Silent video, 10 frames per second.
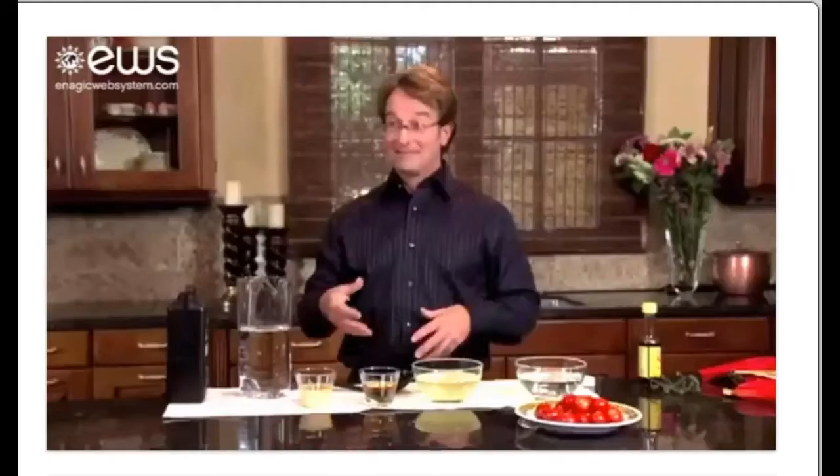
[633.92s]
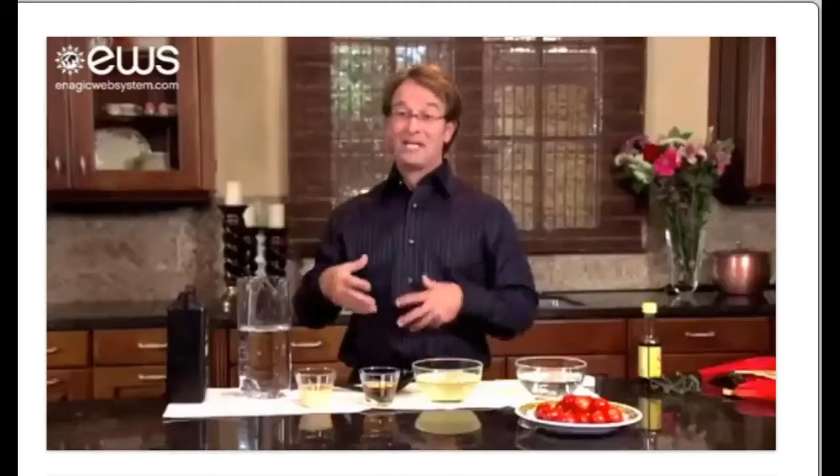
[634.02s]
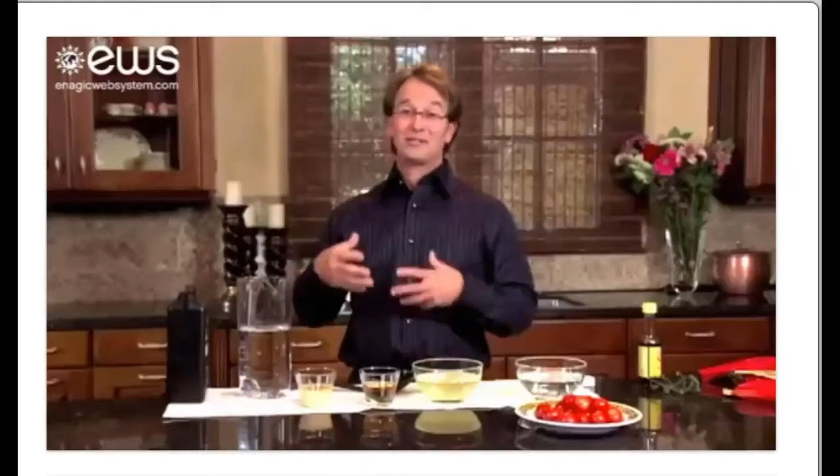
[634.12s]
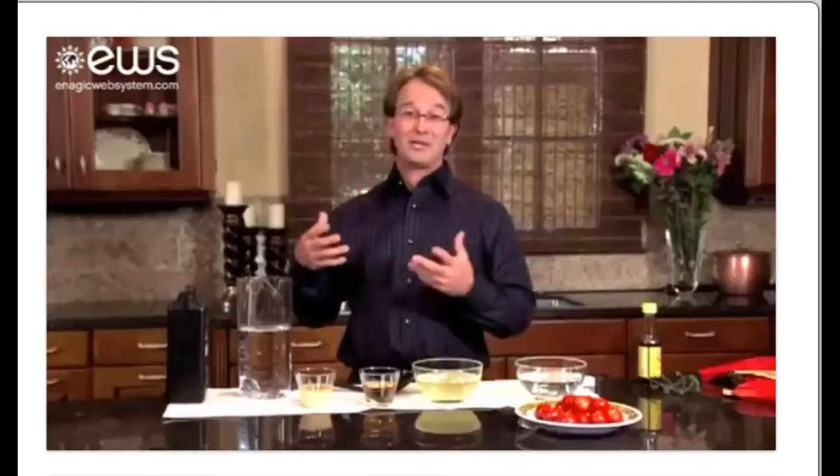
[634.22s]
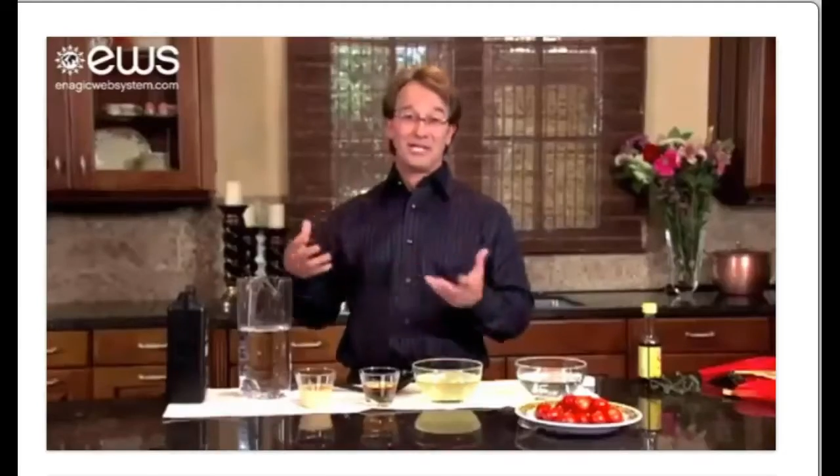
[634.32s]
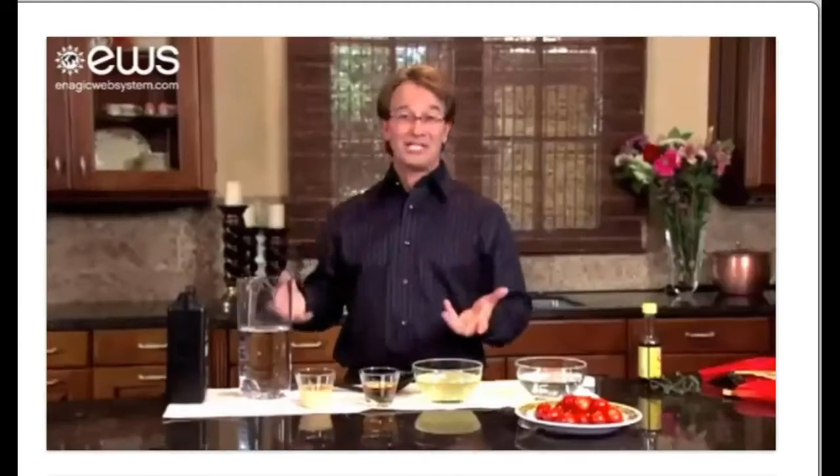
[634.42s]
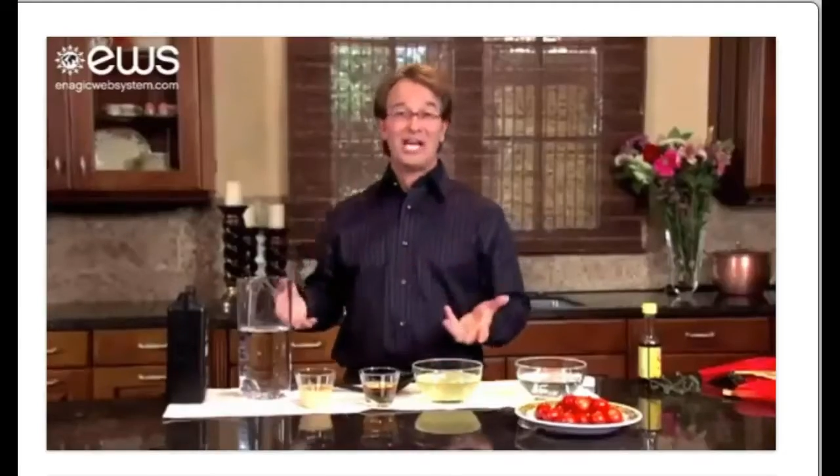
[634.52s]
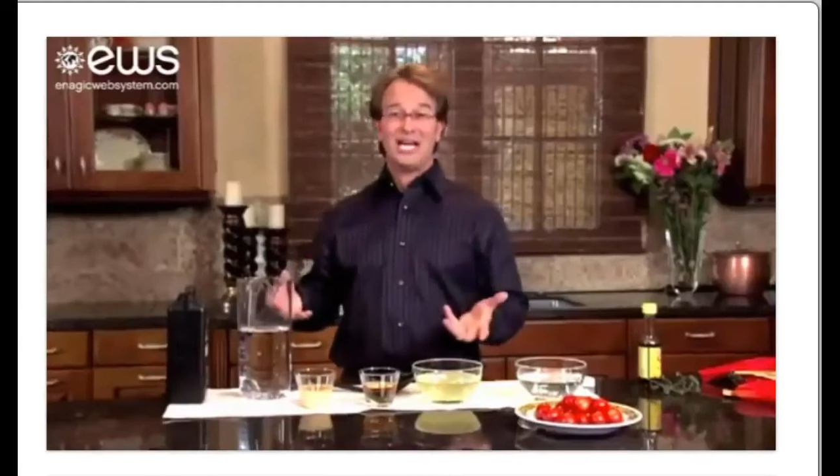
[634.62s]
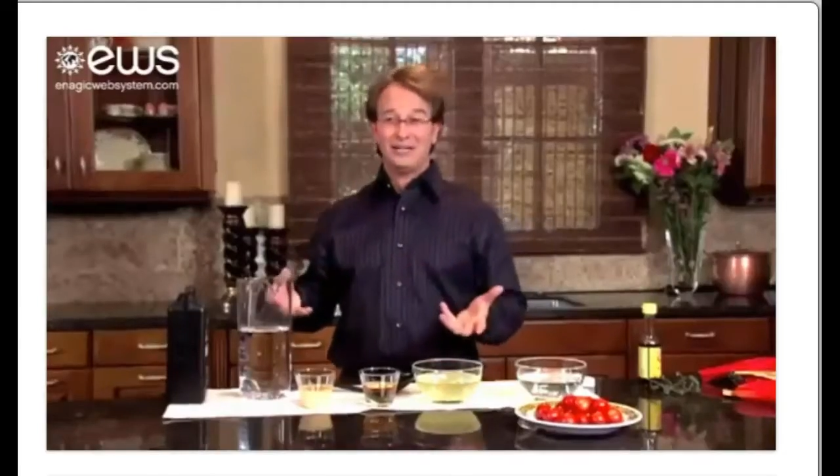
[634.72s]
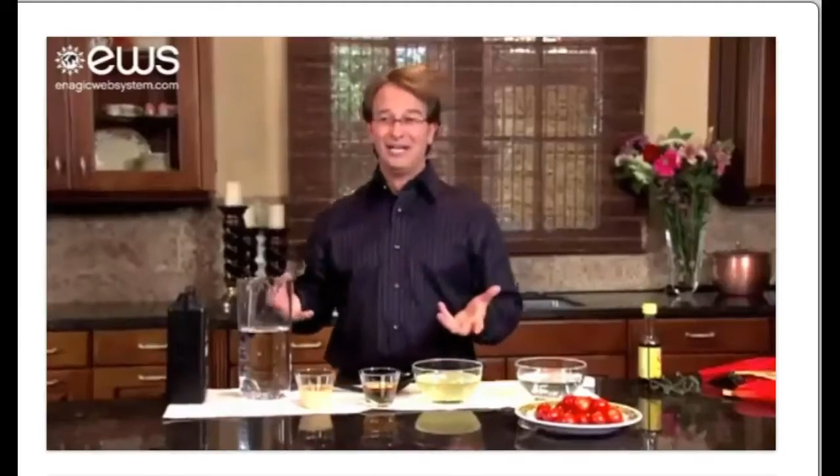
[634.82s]
That's pretty
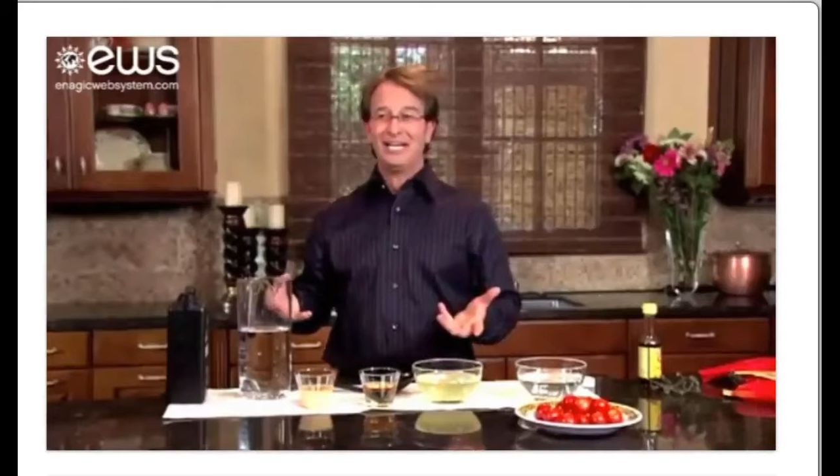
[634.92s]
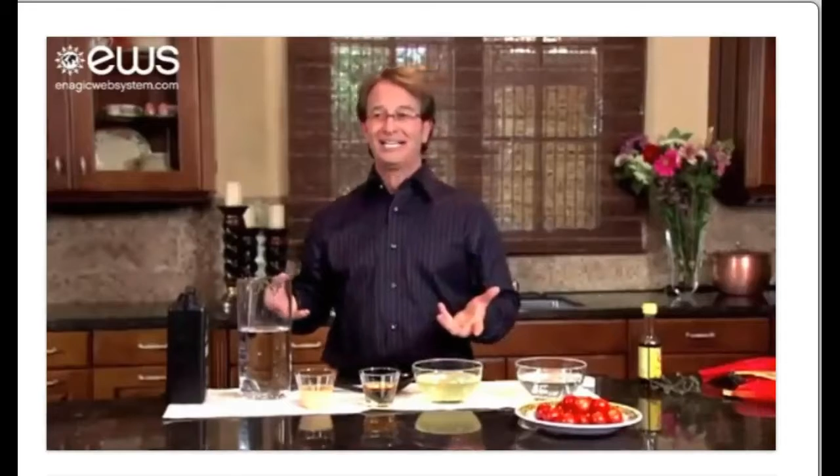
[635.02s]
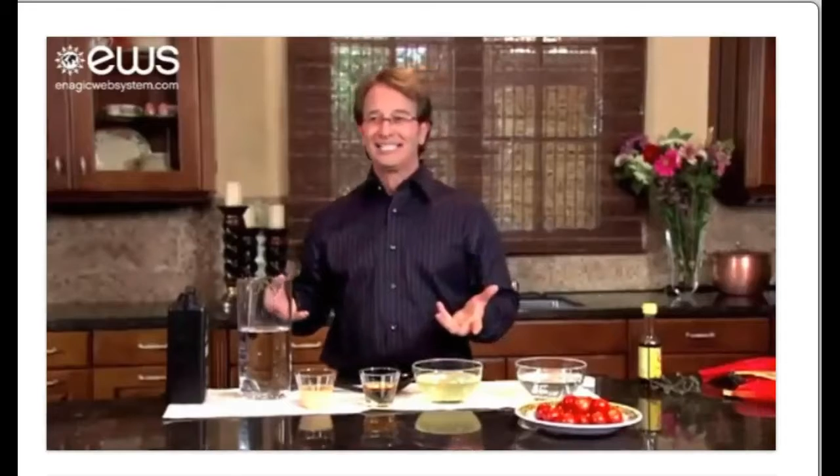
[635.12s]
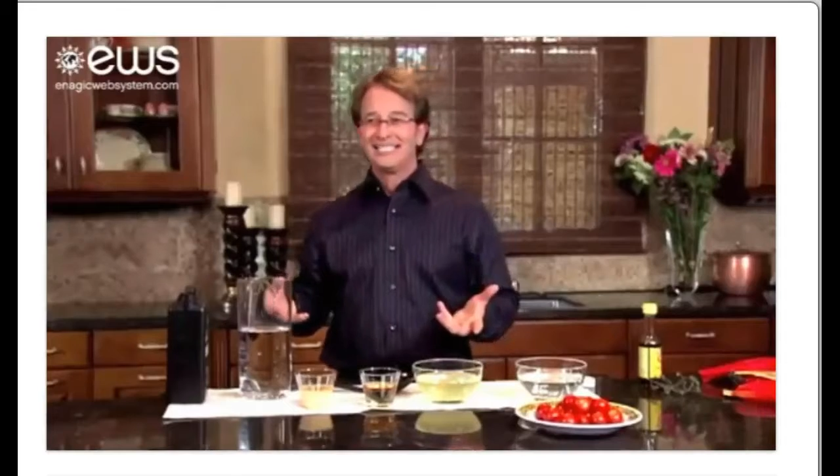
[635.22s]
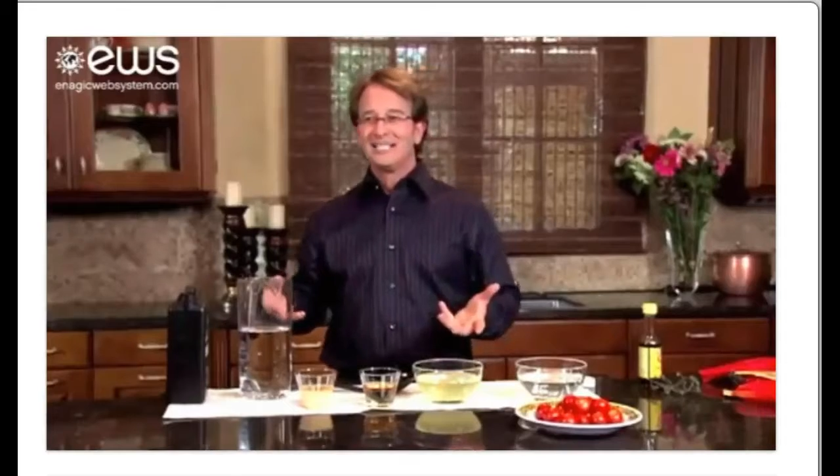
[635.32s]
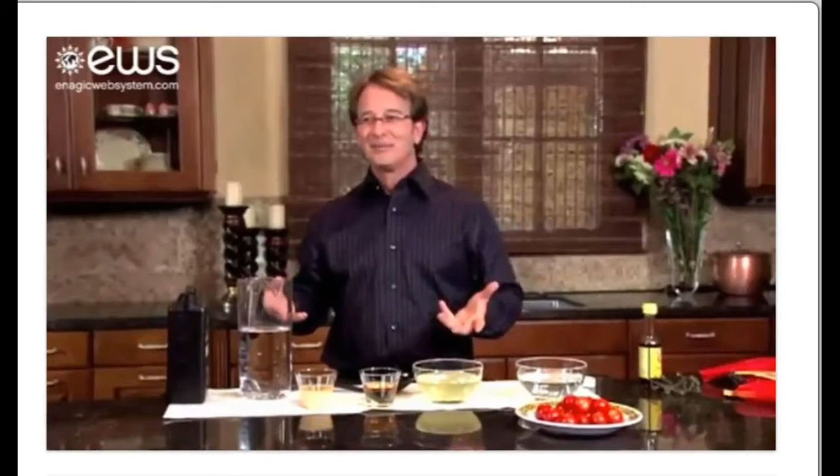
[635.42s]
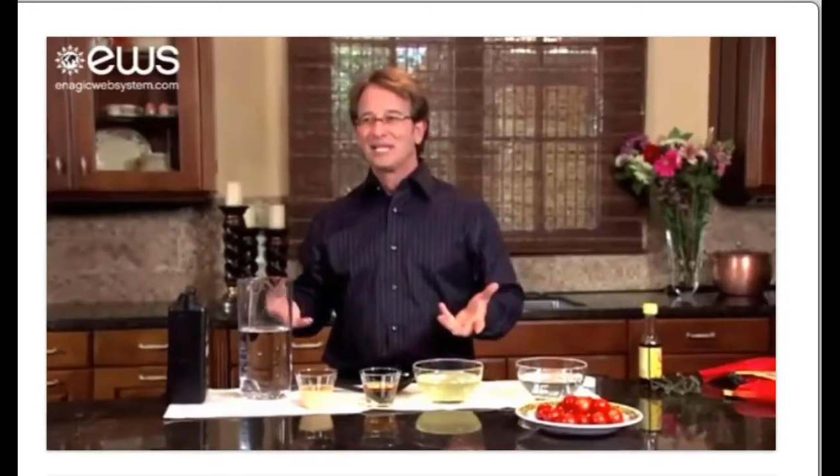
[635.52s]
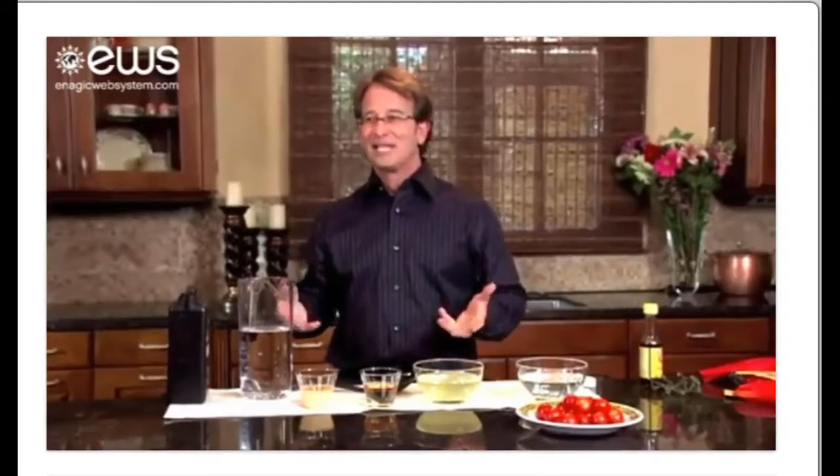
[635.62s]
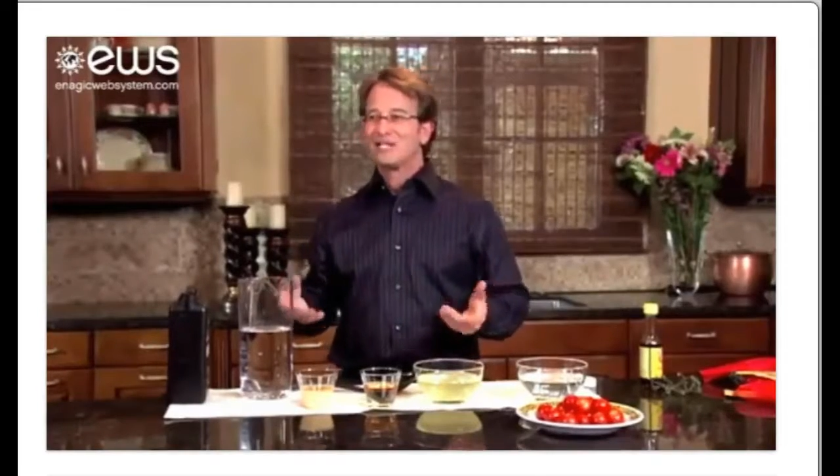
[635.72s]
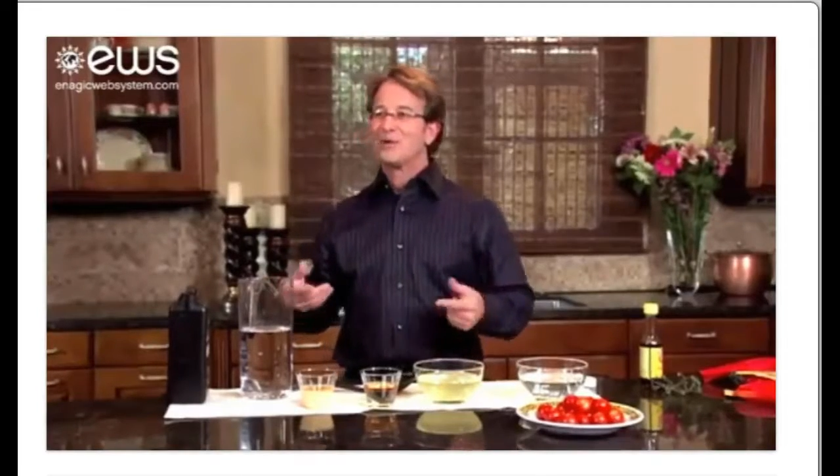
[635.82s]
sad, right?
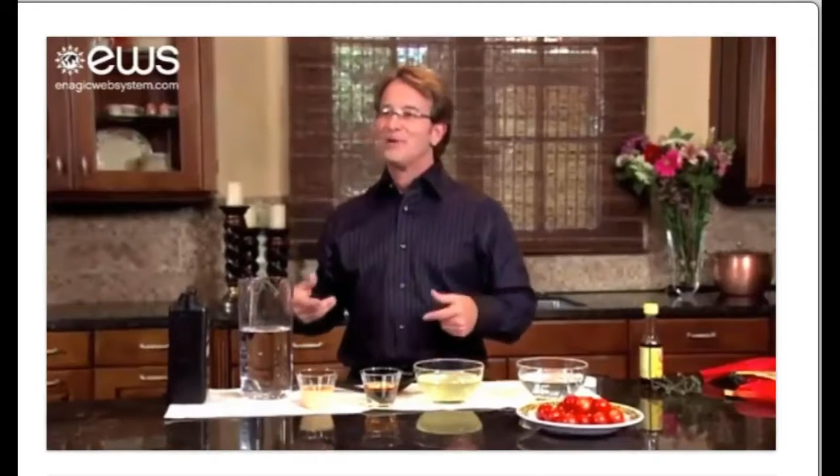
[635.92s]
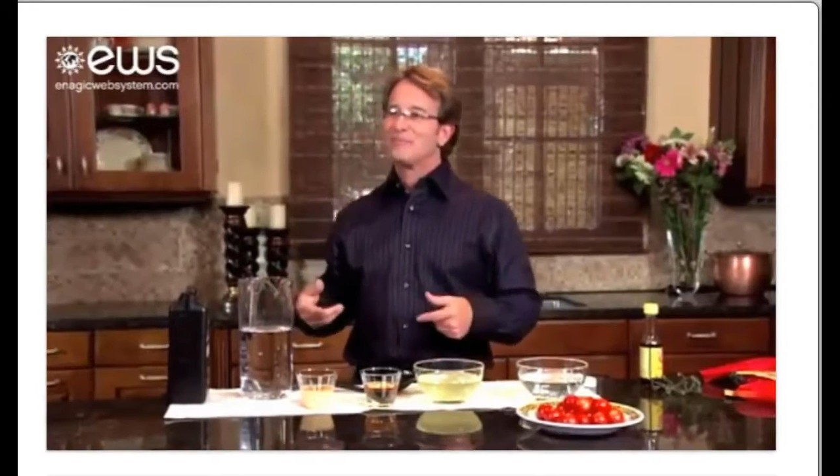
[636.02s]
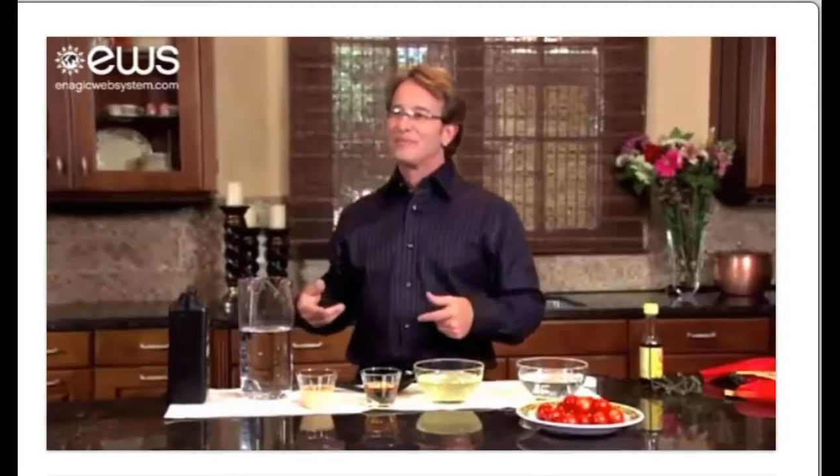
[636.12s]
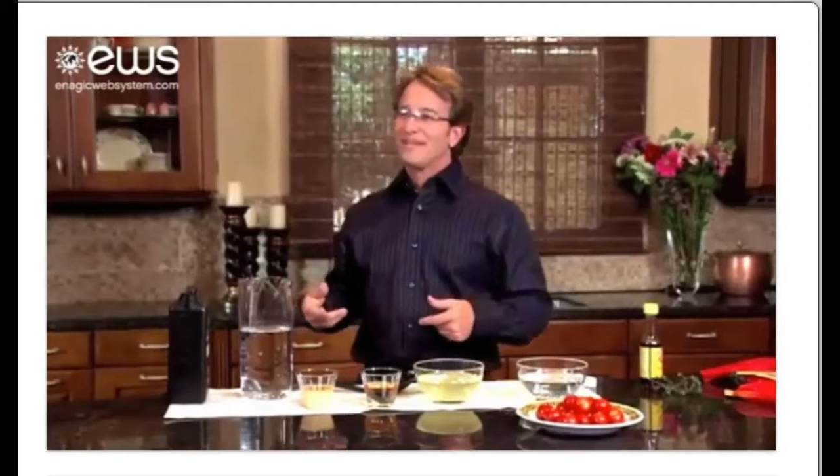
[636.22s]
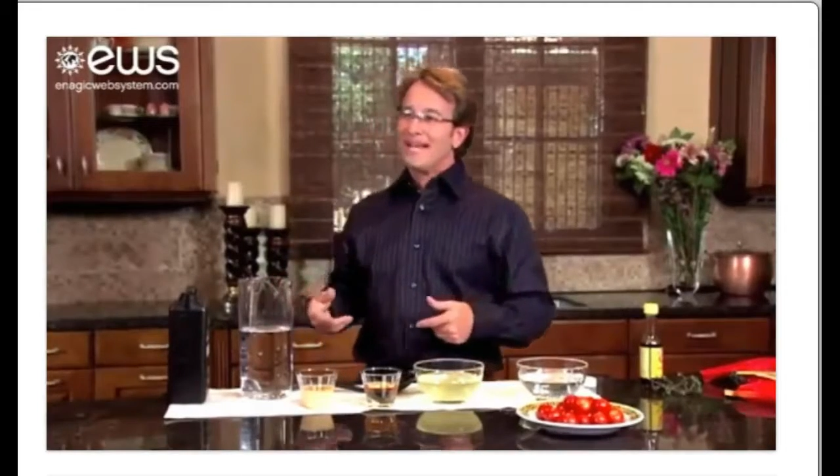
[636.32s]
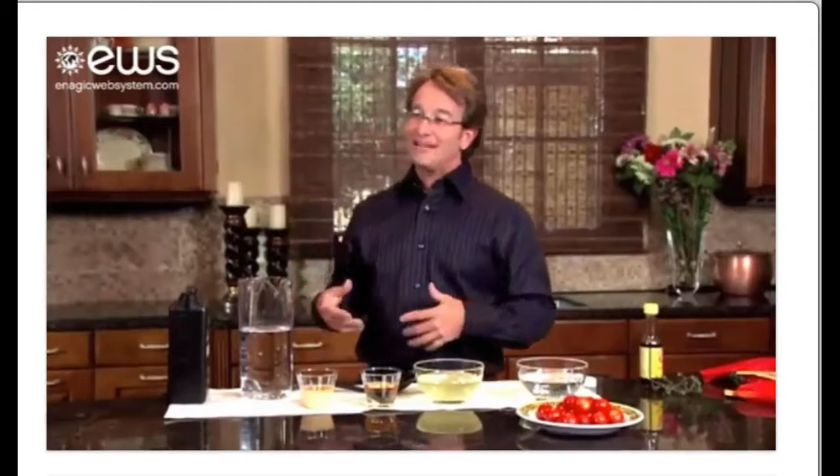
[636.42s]
But guess what?